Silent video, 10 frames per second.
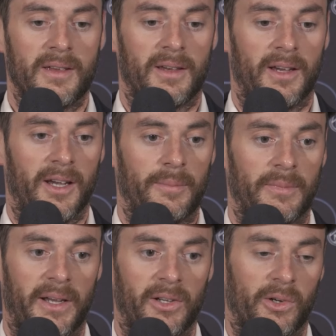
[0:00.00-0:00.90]

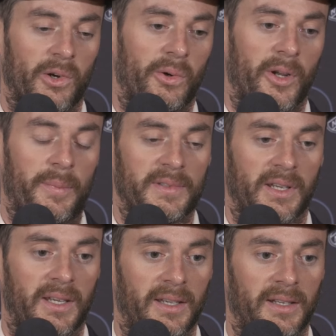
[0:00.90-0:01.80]
I know growing up as a
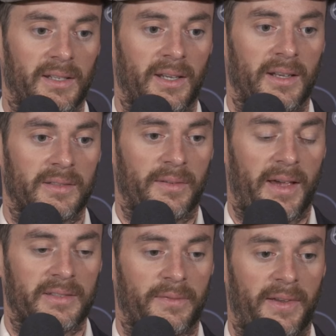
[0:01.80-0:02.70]
kid and
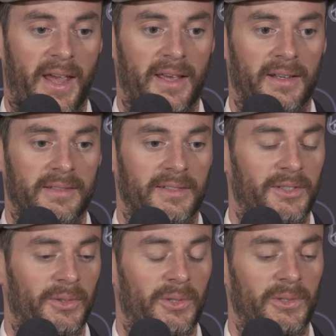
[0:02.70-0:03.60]
as a fan, as an
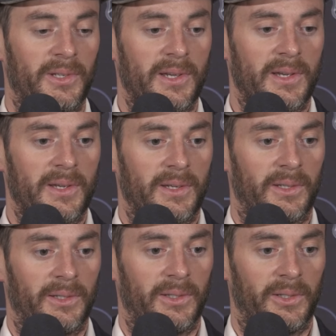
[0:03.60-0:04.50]
adult,
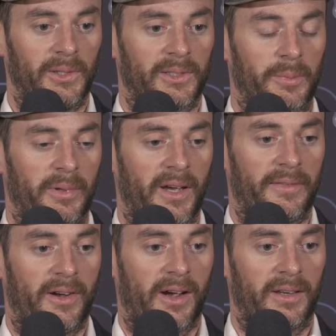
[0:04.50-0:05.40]
you look to
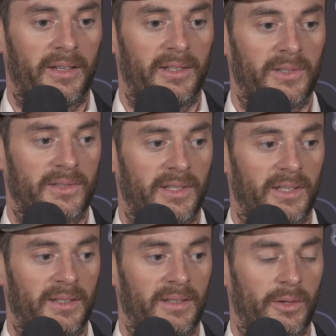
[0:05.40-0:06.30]
playoff hockey and you
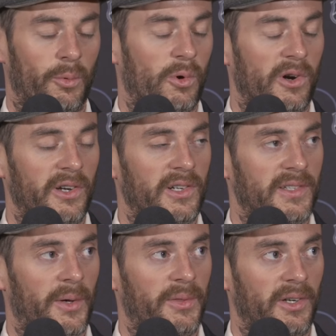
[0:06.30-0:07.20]
see the Warriors
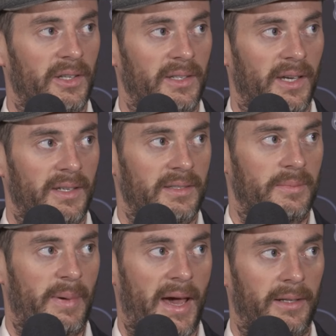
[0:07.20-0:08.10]
out there on the ice
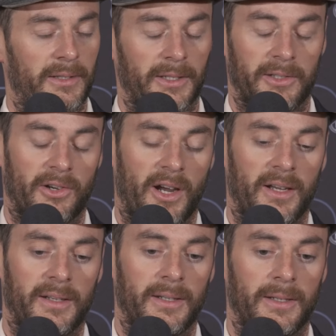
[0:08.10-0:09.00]
battling and
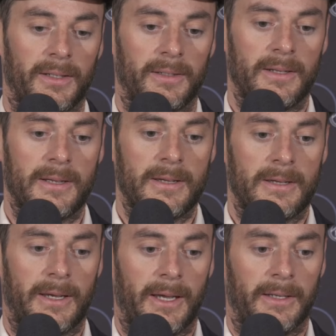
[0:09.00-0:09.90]
grinding,
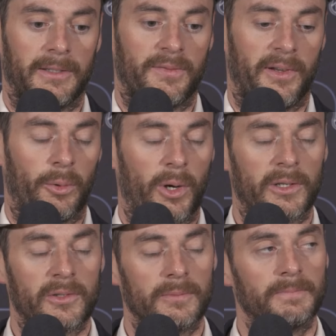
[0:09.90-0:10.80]
and it's fun to
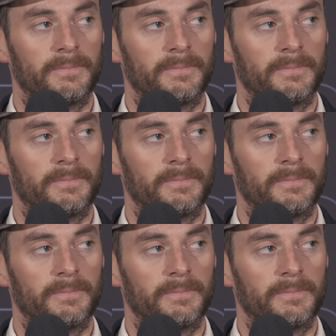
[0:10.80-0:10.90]
watch.